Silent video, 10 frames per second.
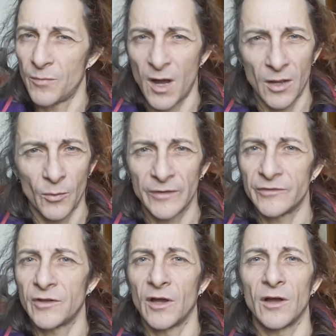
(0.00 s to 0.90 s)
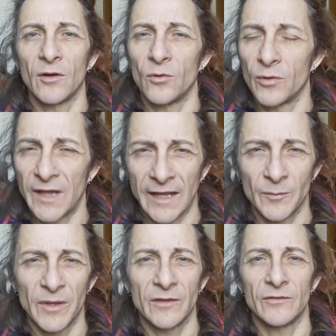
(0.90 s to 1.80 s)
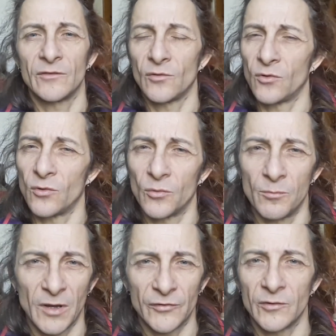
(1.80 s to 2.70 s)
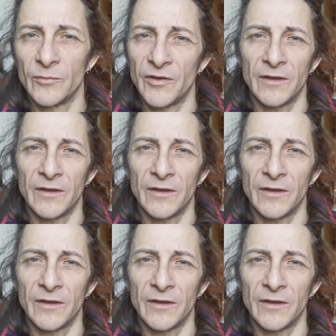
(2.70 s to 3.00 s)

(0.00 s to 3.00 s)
ayahuasca or cannabis or mushrooms,